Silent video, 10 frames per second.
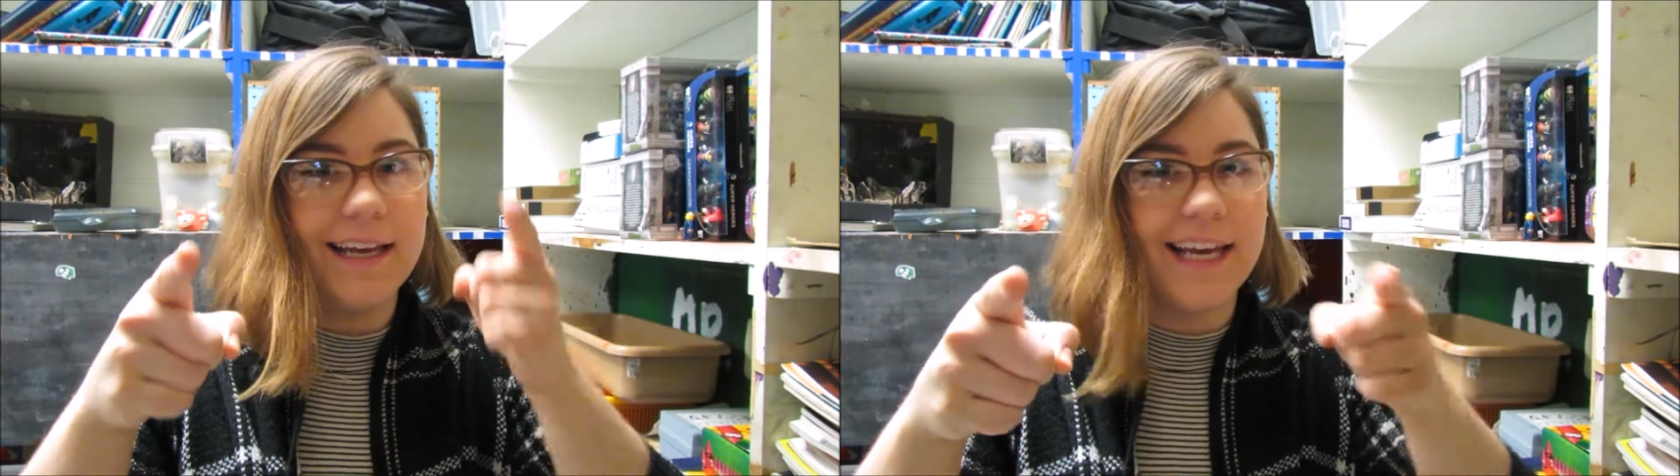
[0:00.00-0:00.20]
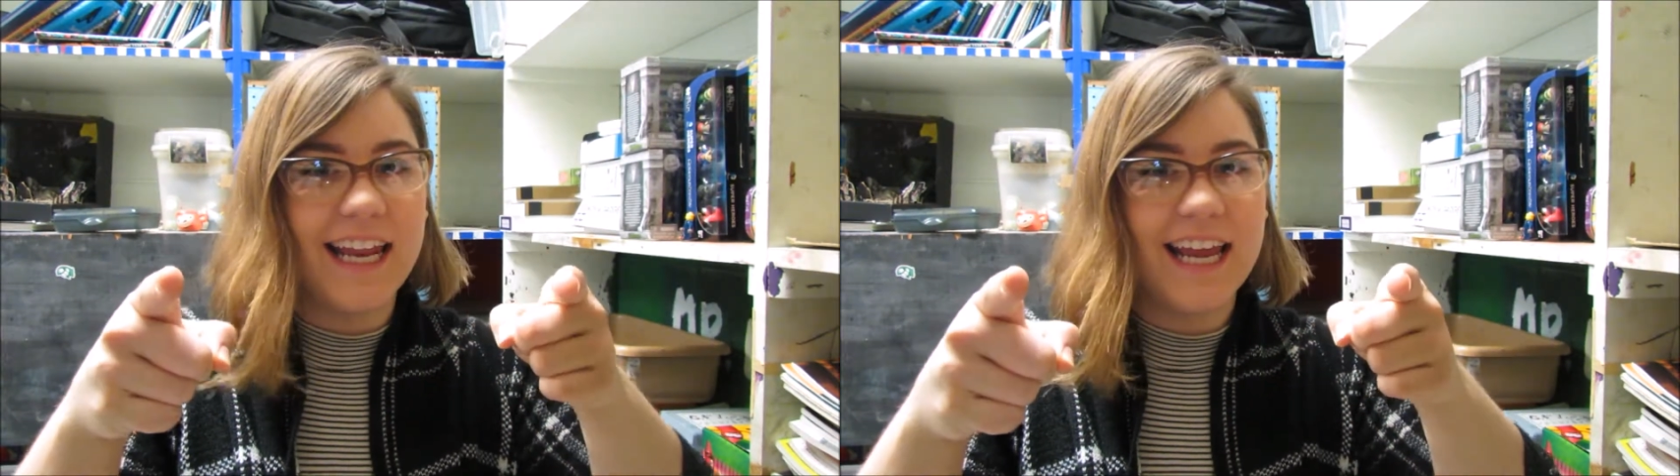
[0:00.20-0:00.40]

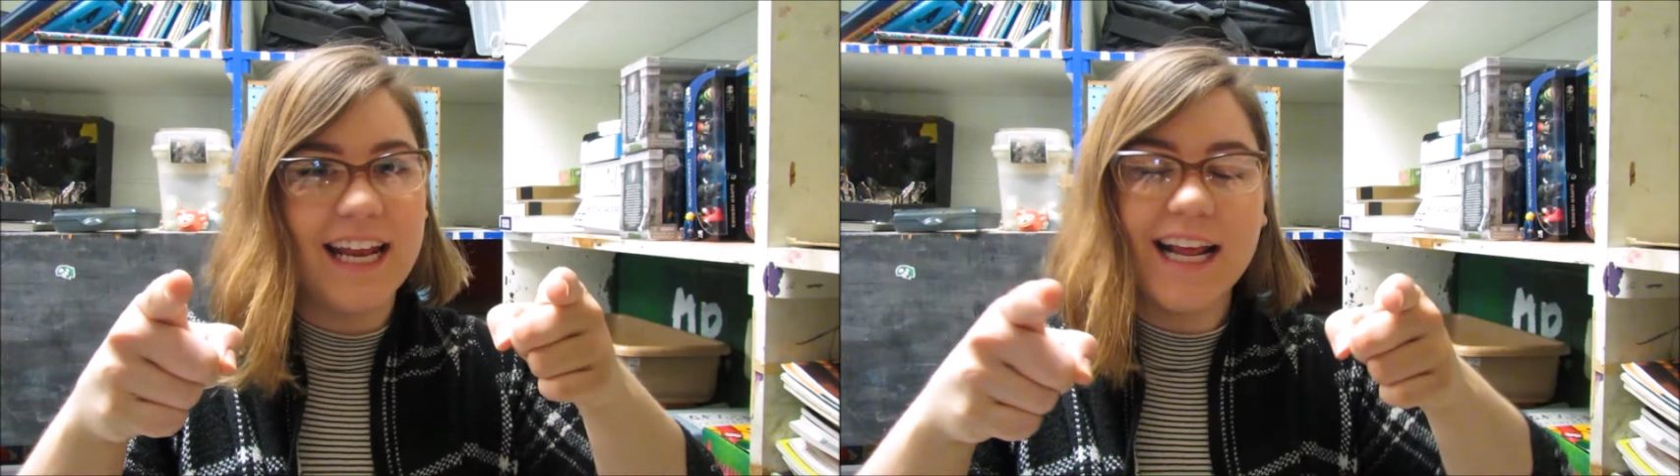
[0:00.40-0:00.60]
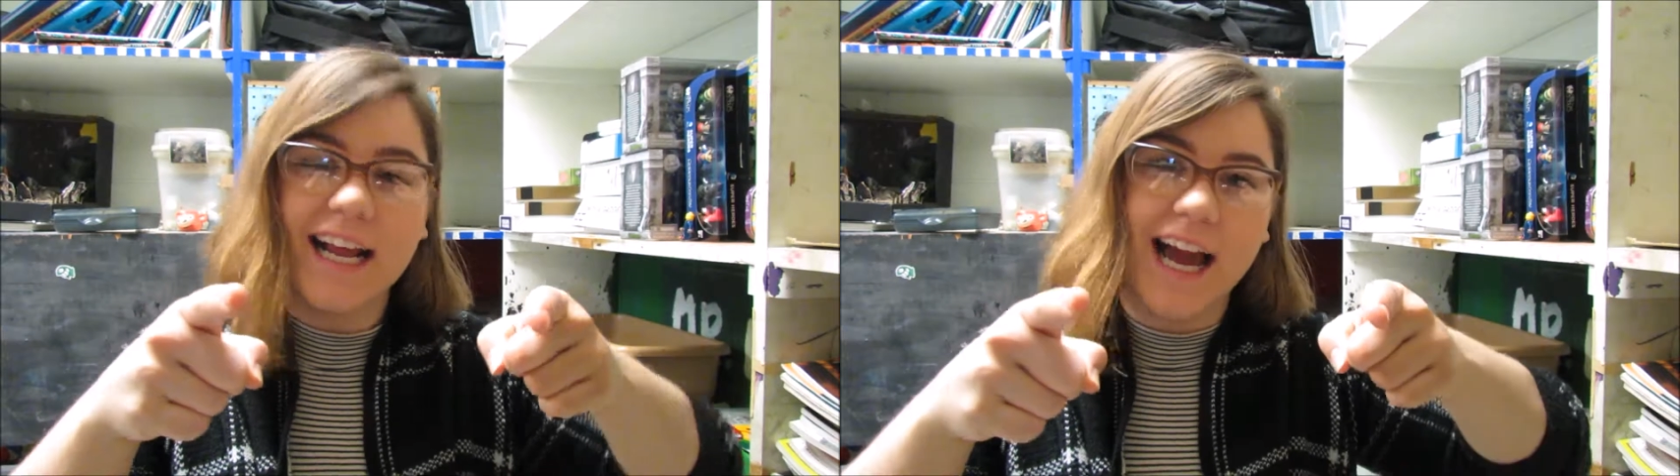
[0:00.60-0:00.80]
Get
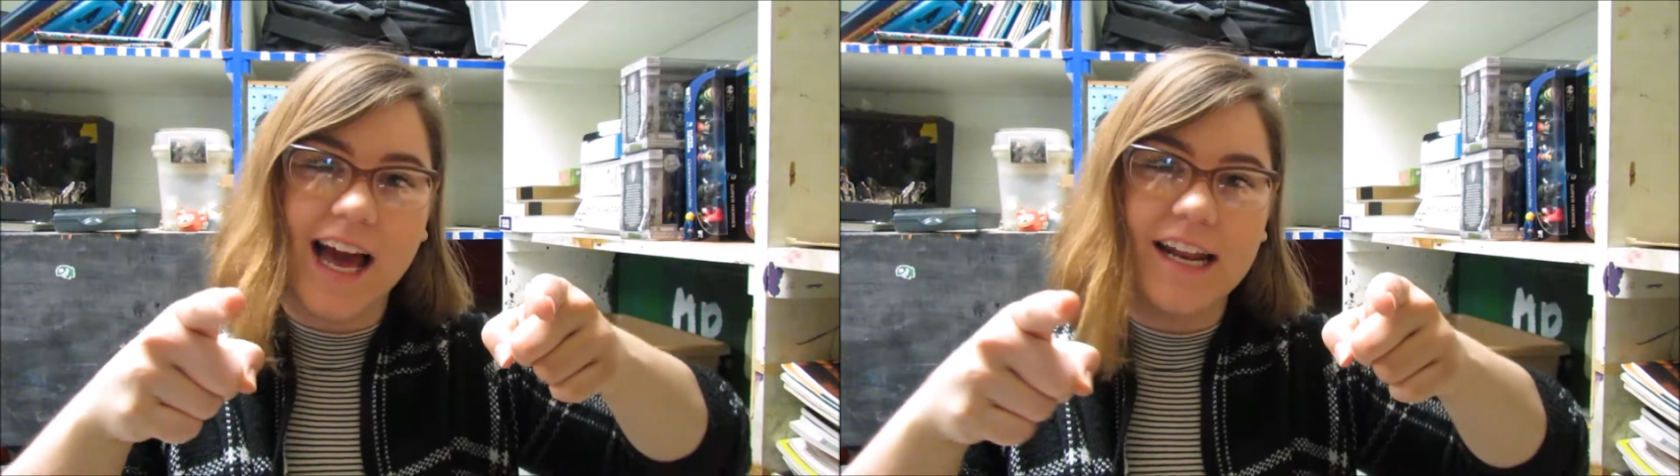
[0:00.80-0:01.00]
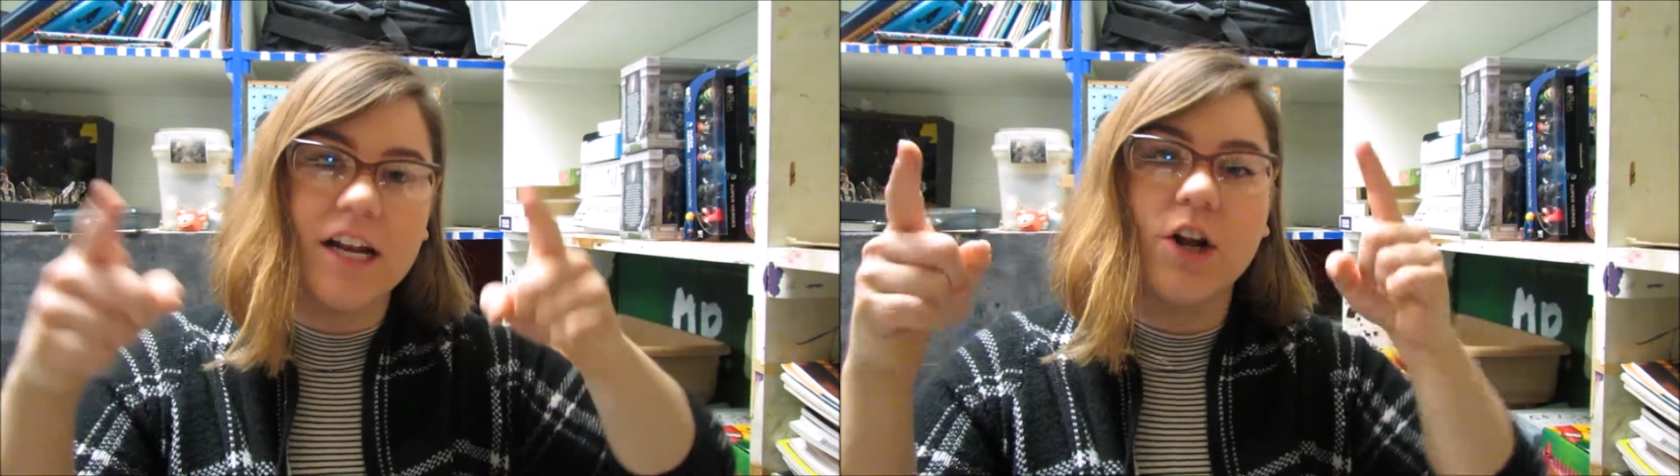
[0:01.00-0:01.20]
it?
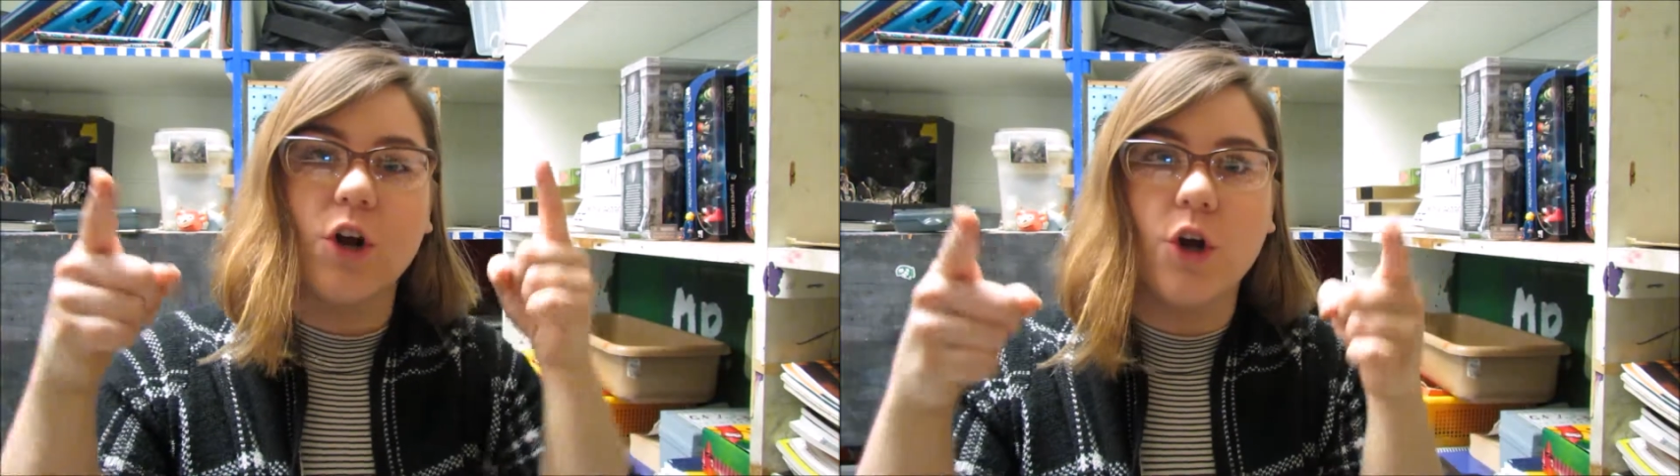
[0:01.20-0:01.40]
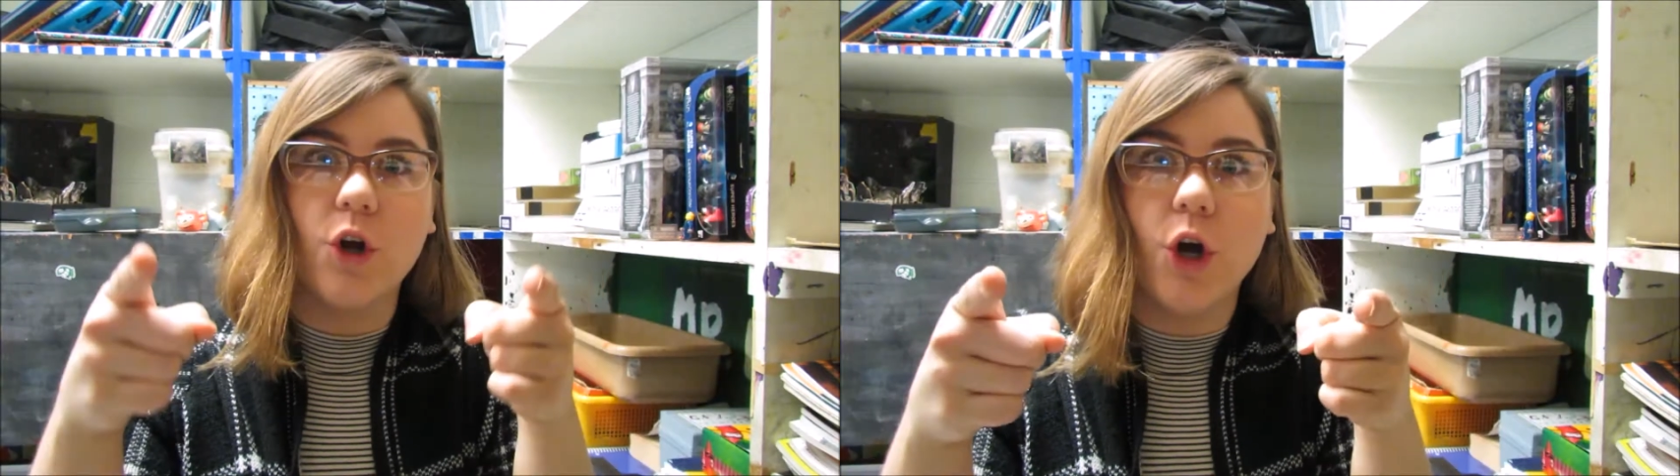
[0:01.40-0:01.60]
Got it?
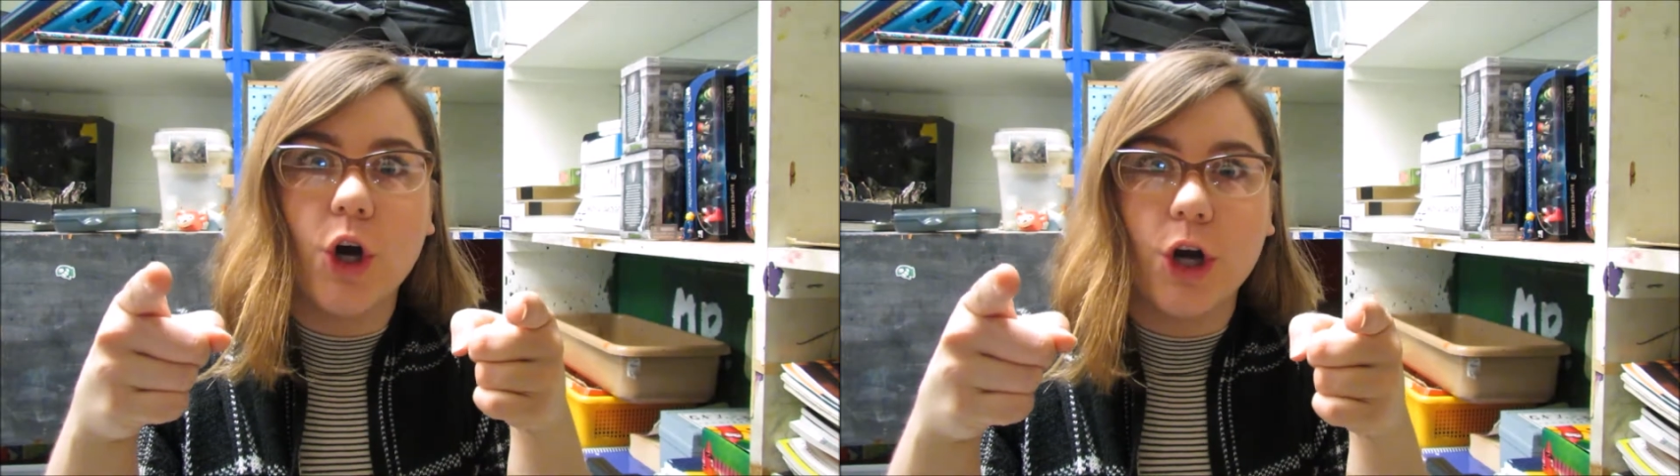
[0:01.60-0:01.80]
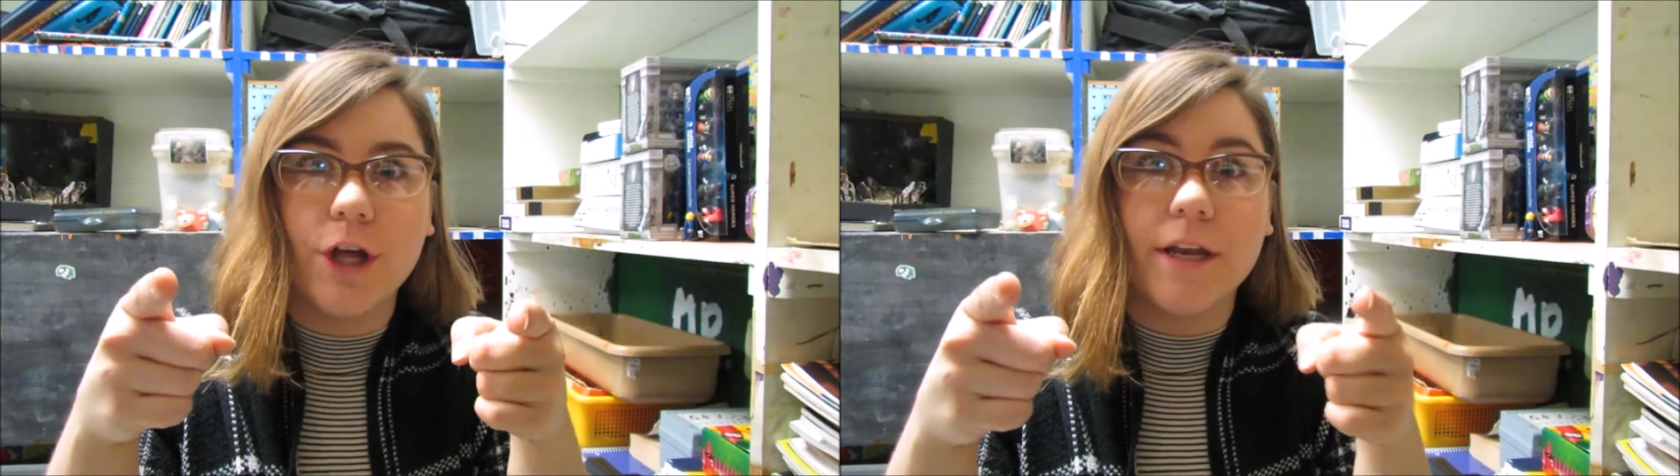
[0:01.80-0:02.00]

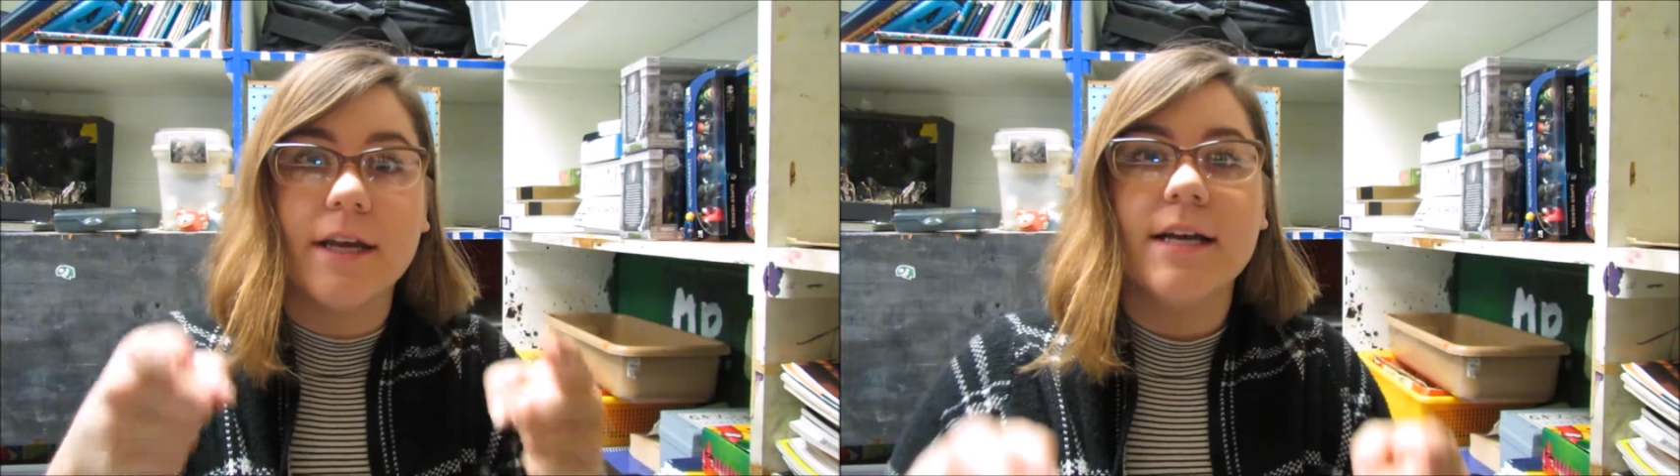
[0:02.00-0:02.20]
Good.